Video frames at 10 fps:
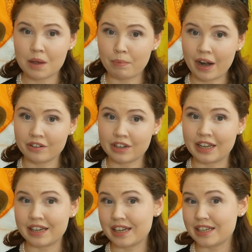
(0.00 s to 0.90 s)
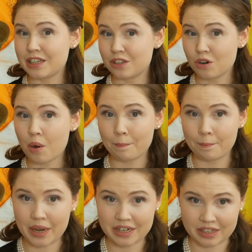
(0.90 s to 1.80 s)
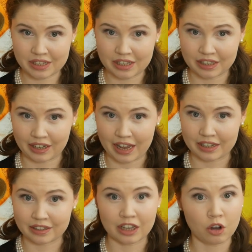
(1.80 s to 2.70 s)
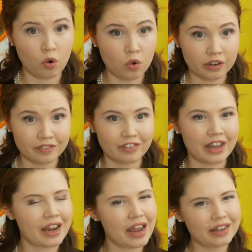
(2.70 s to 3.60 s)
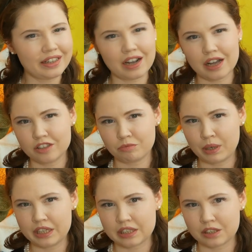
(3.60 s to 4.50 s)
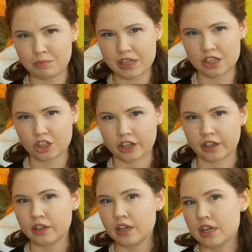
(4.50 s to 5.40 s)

Apparently, it is not meant to signal anything or convey any kind of political messaging,